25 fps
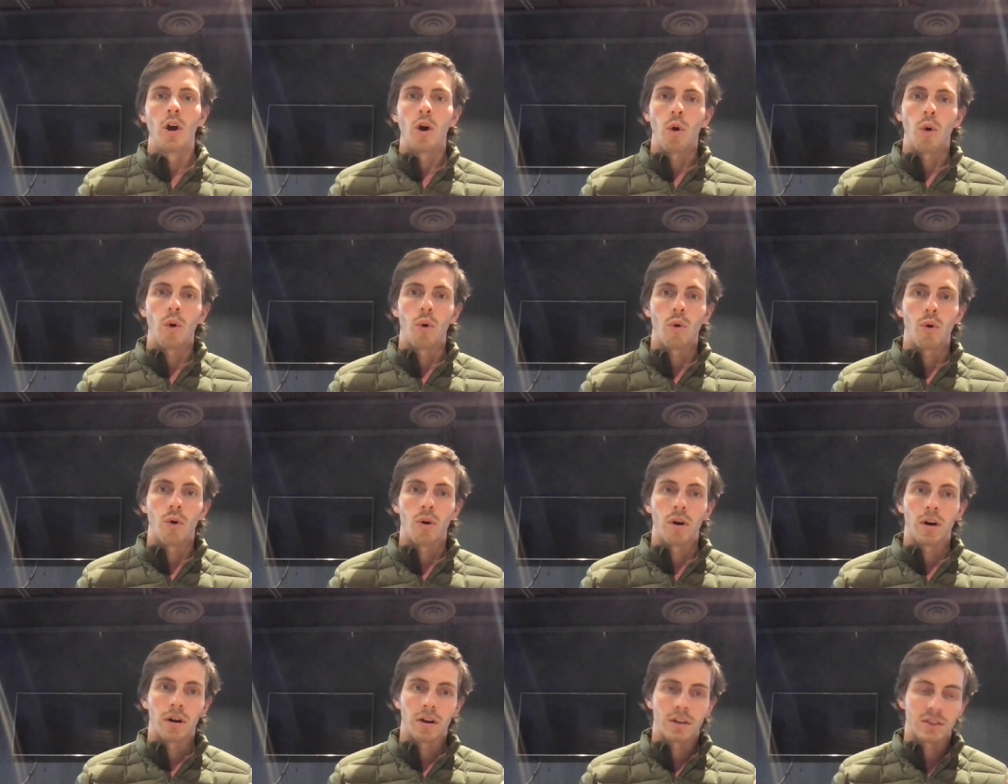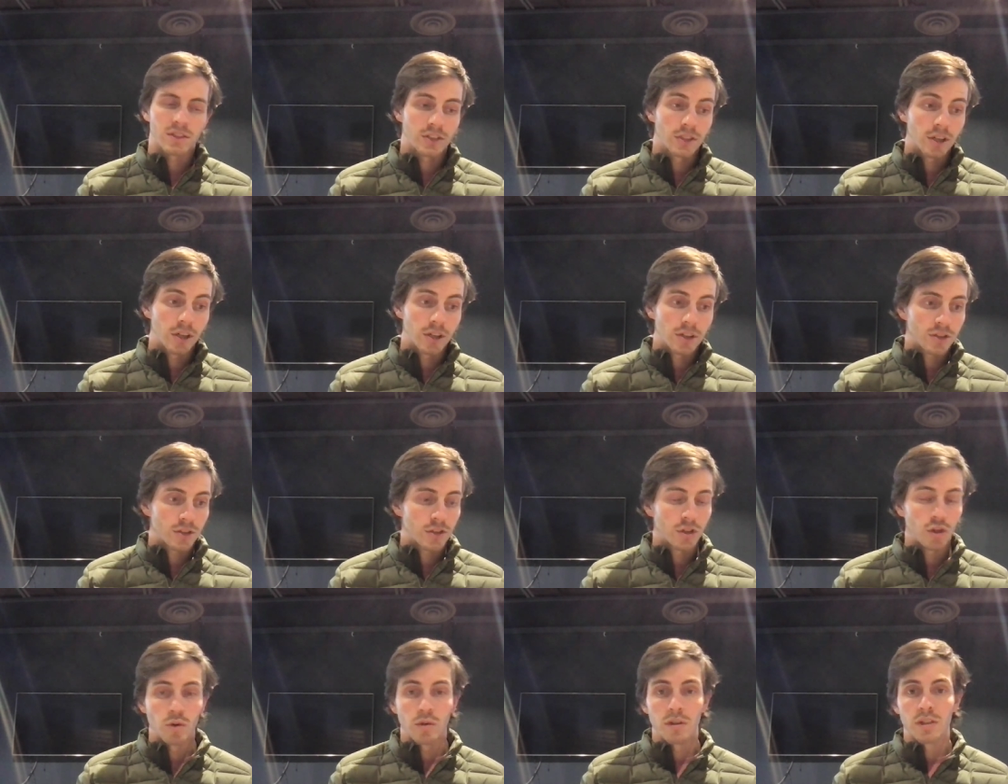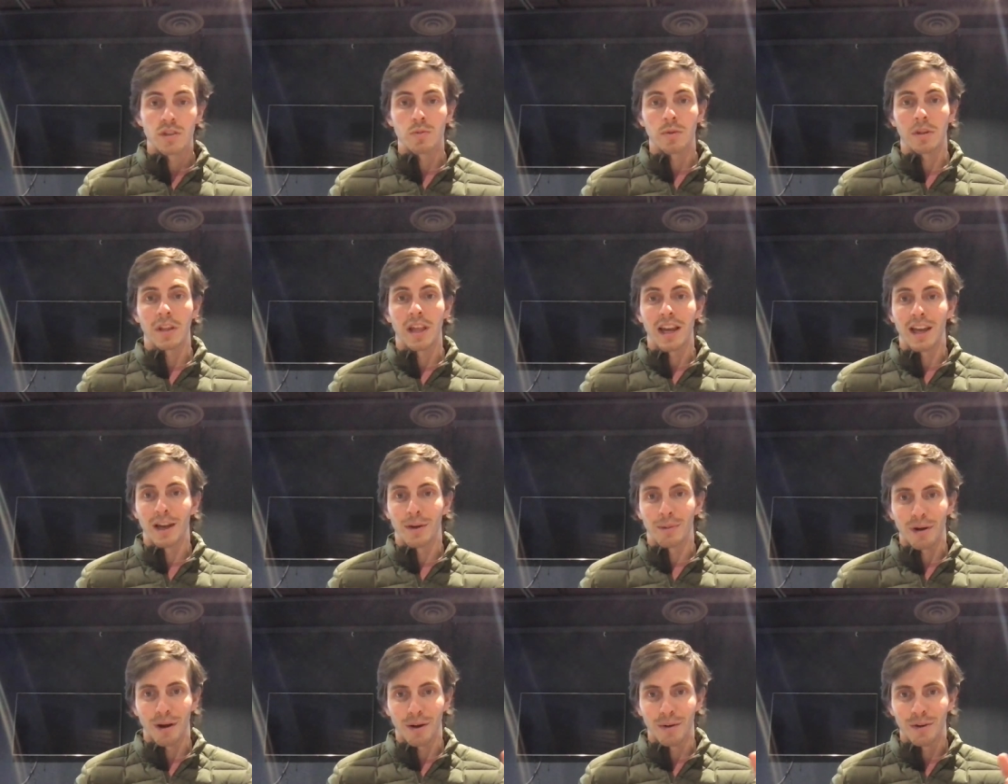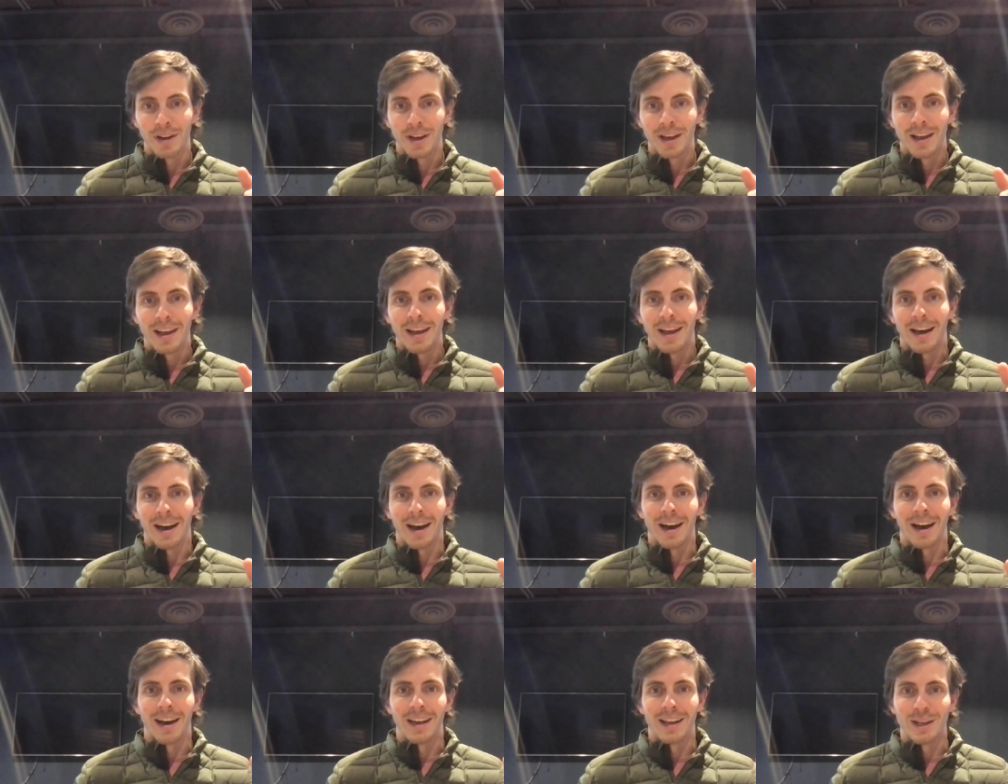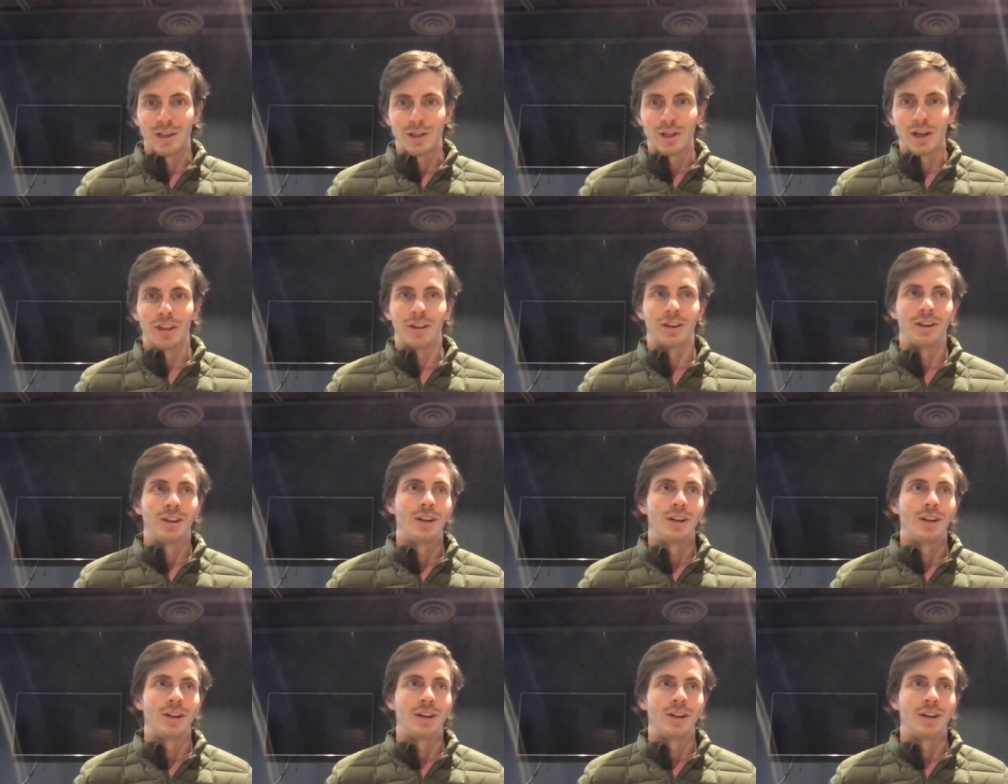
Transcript: or certain students when they get around each other.